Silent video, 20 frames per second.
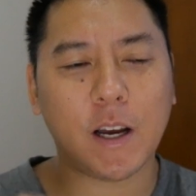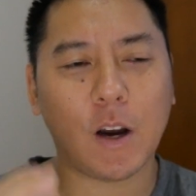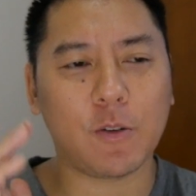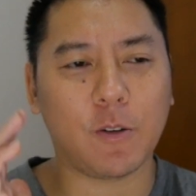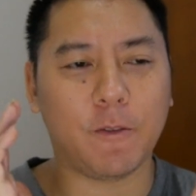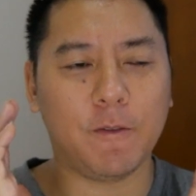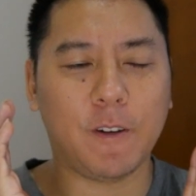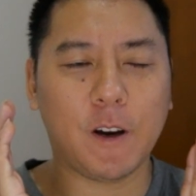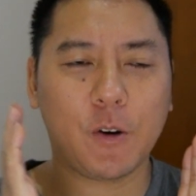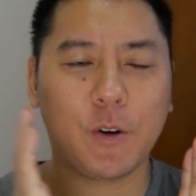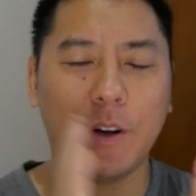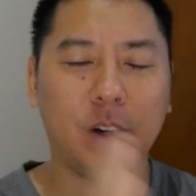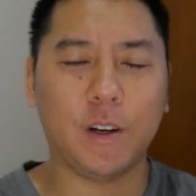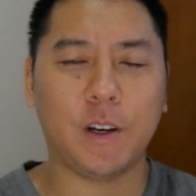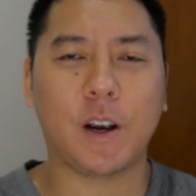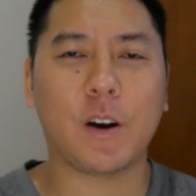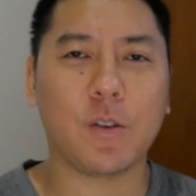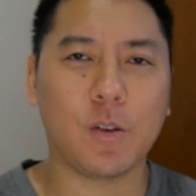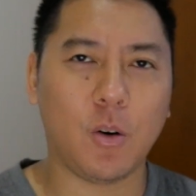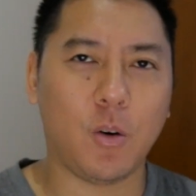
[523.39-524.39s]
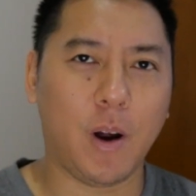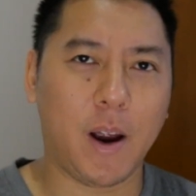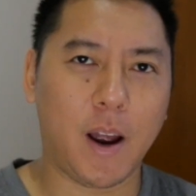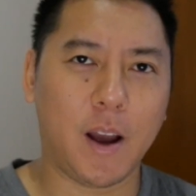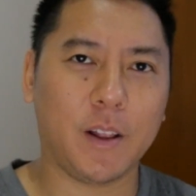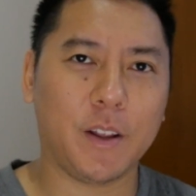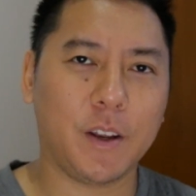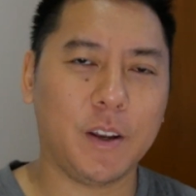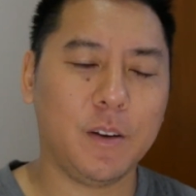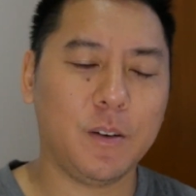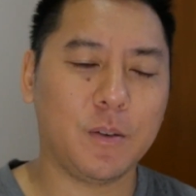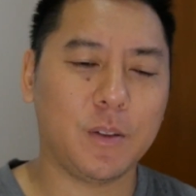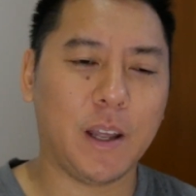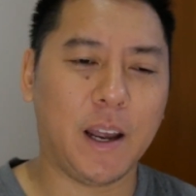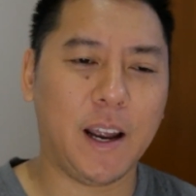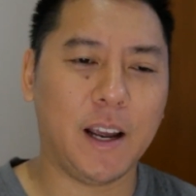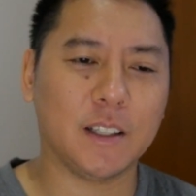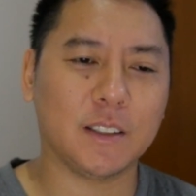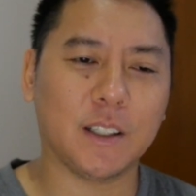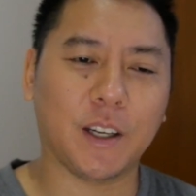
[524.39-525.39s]
down a very narrow alley that
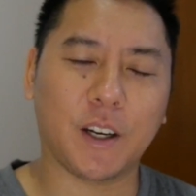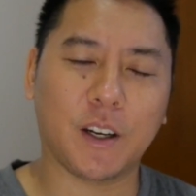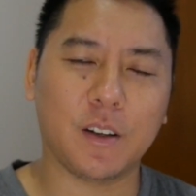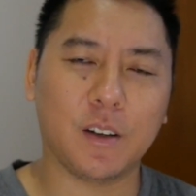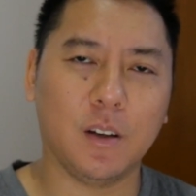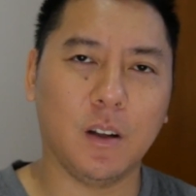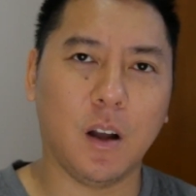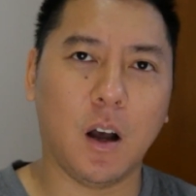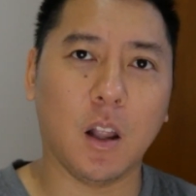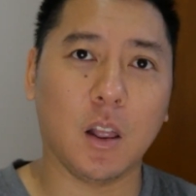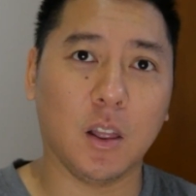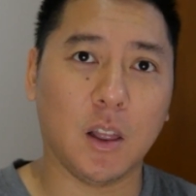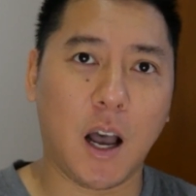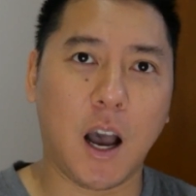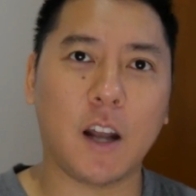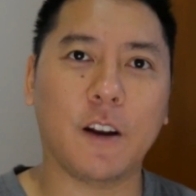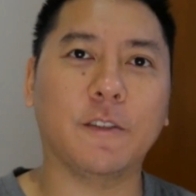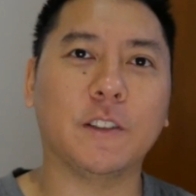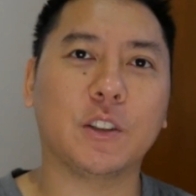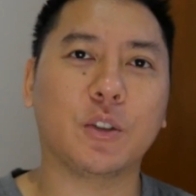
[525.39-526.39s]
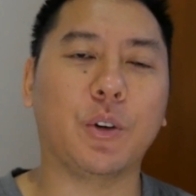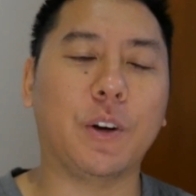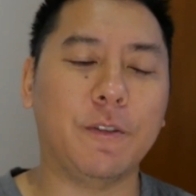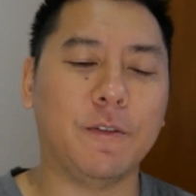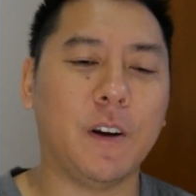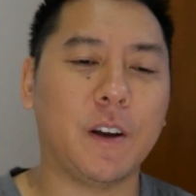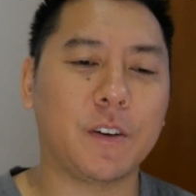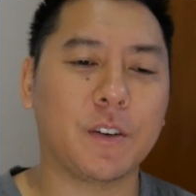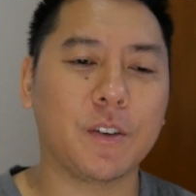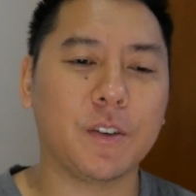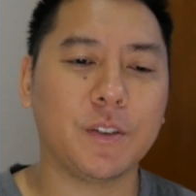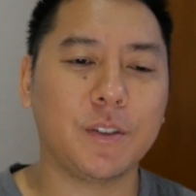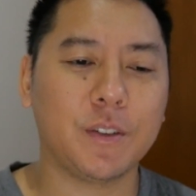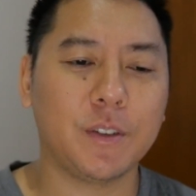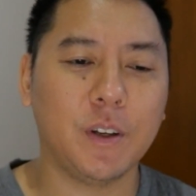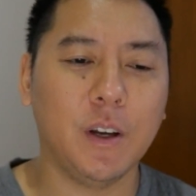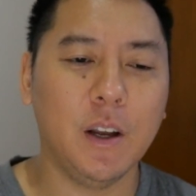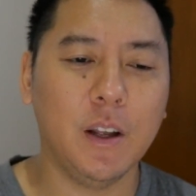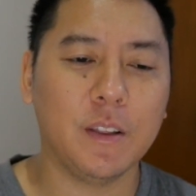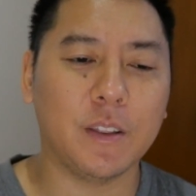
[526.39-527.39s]
has like a lot of street
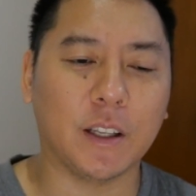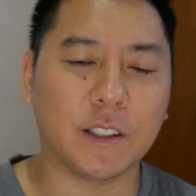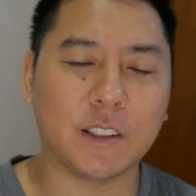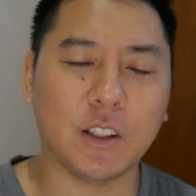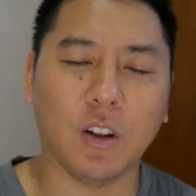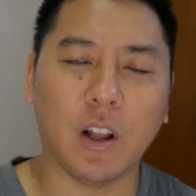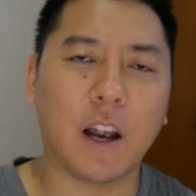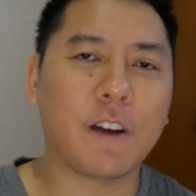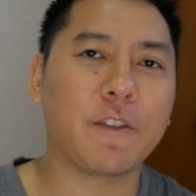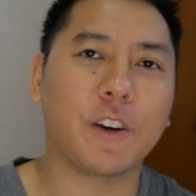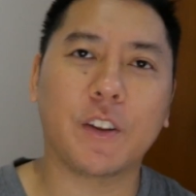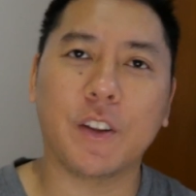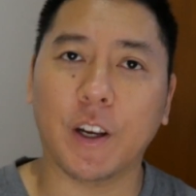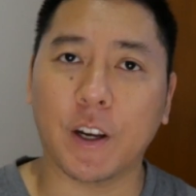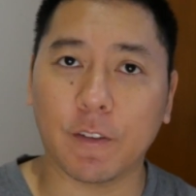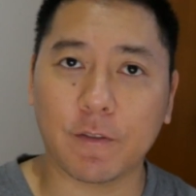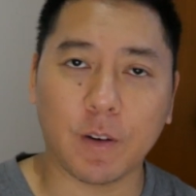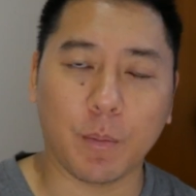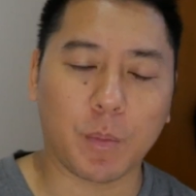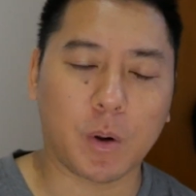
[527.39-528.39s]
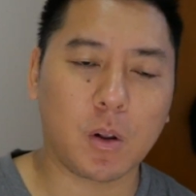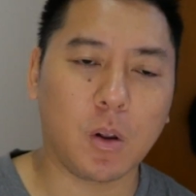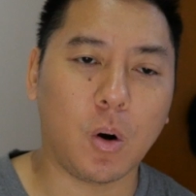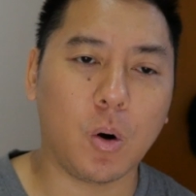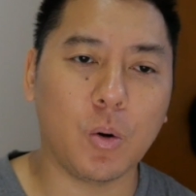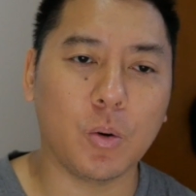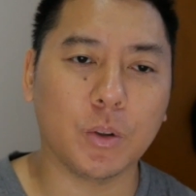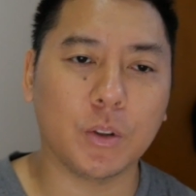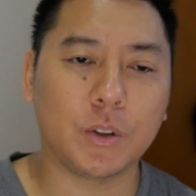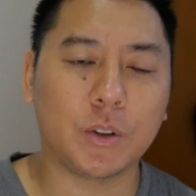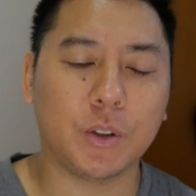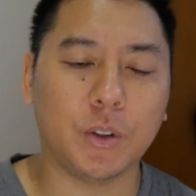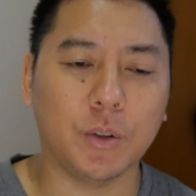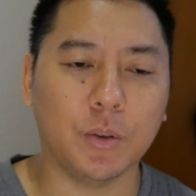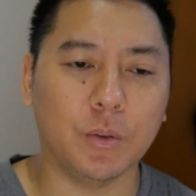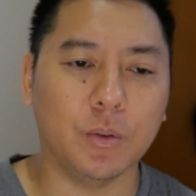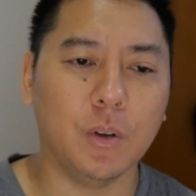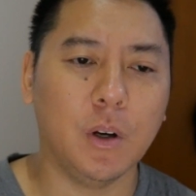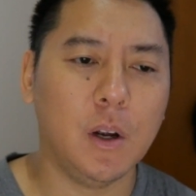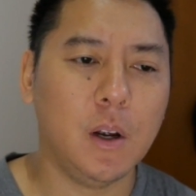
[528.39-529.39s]
vendors that sell everything from clothes
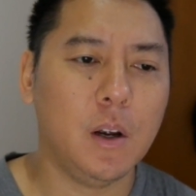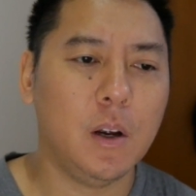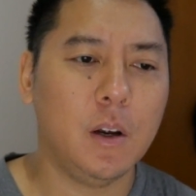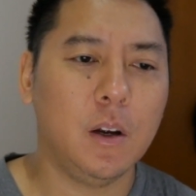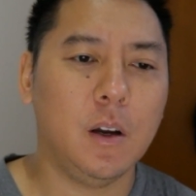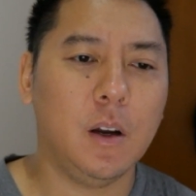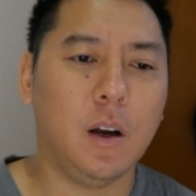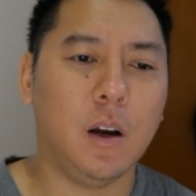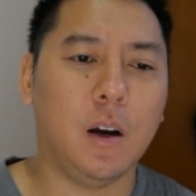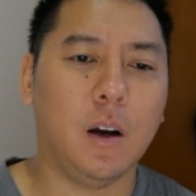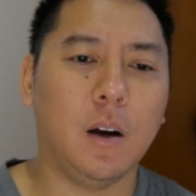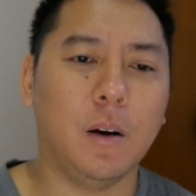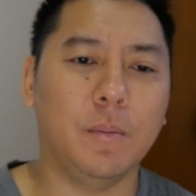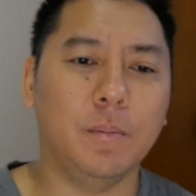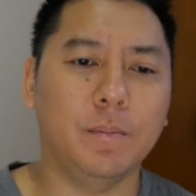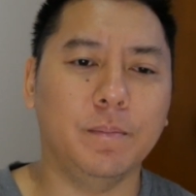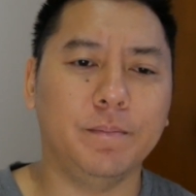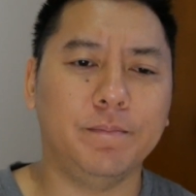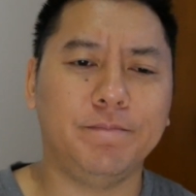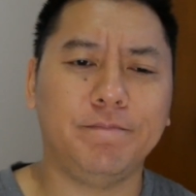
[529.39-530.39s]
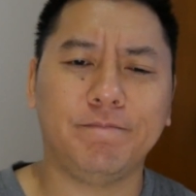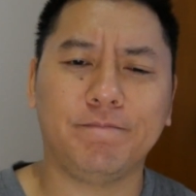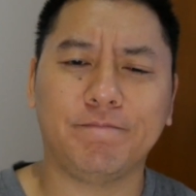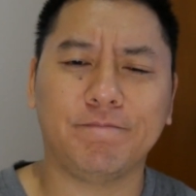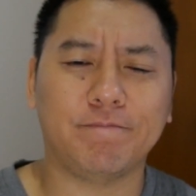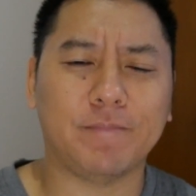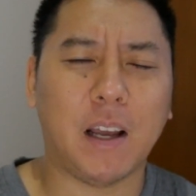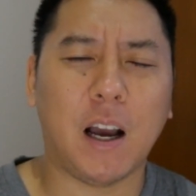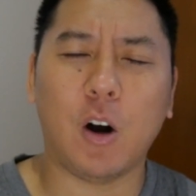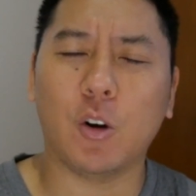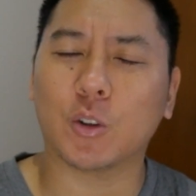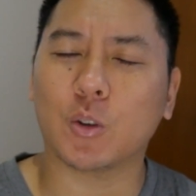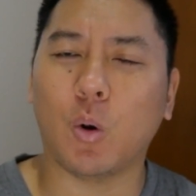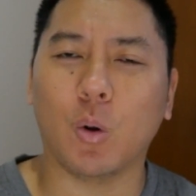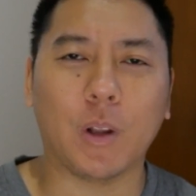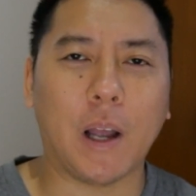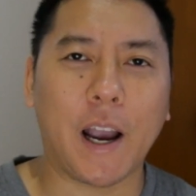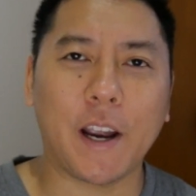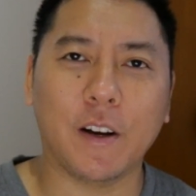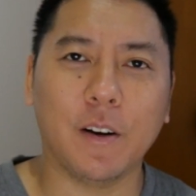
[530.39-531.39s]
to
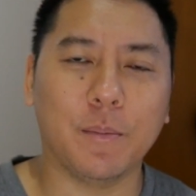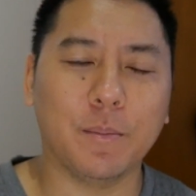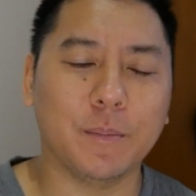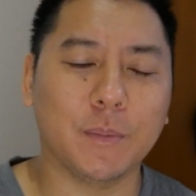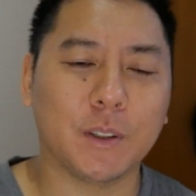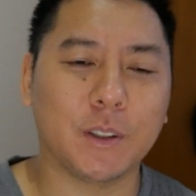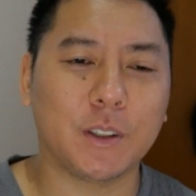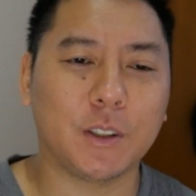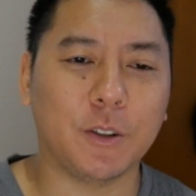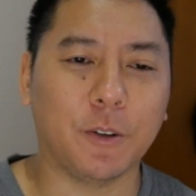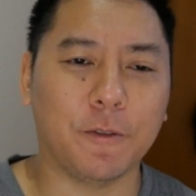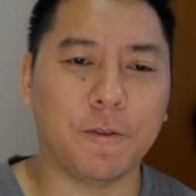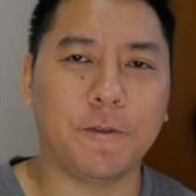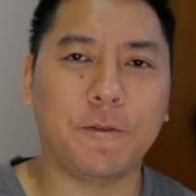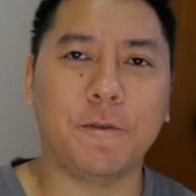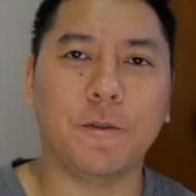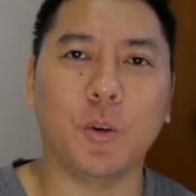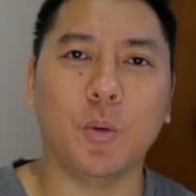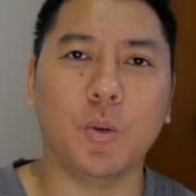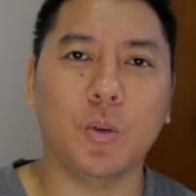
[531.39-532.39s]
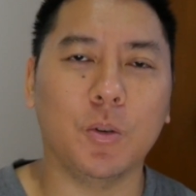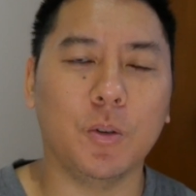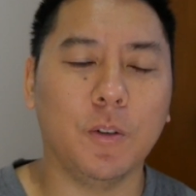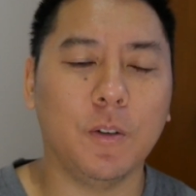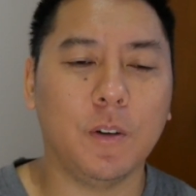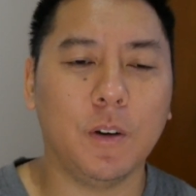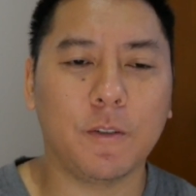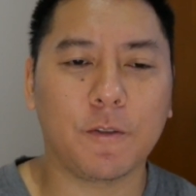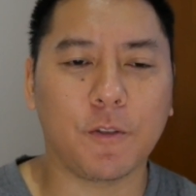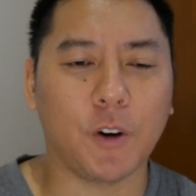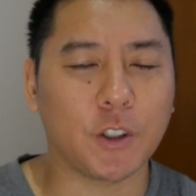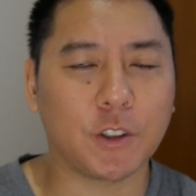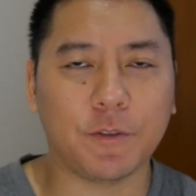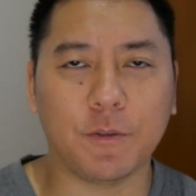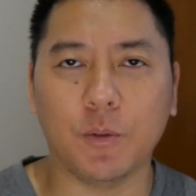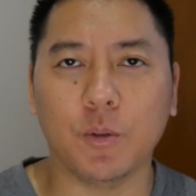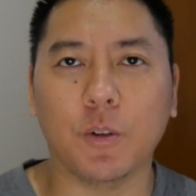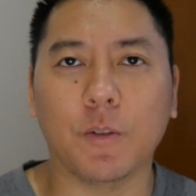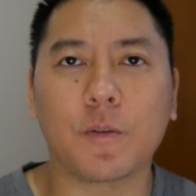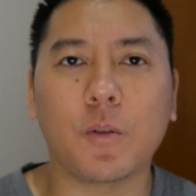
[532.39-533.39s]
household items to food, fresh
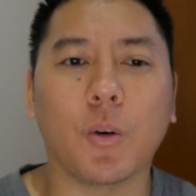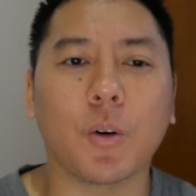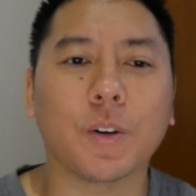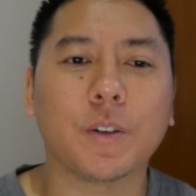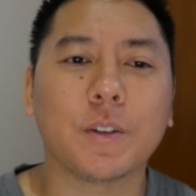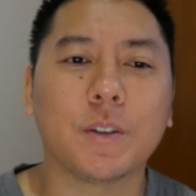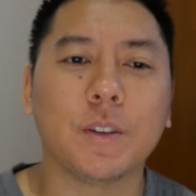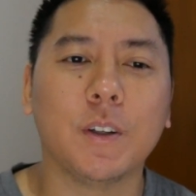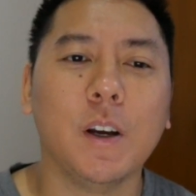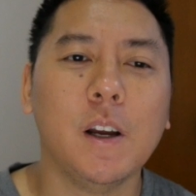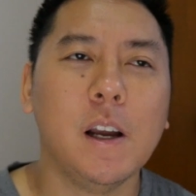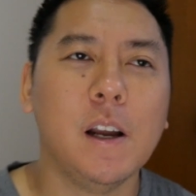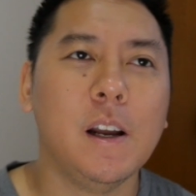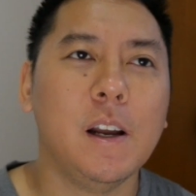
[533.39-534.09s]
food, of course.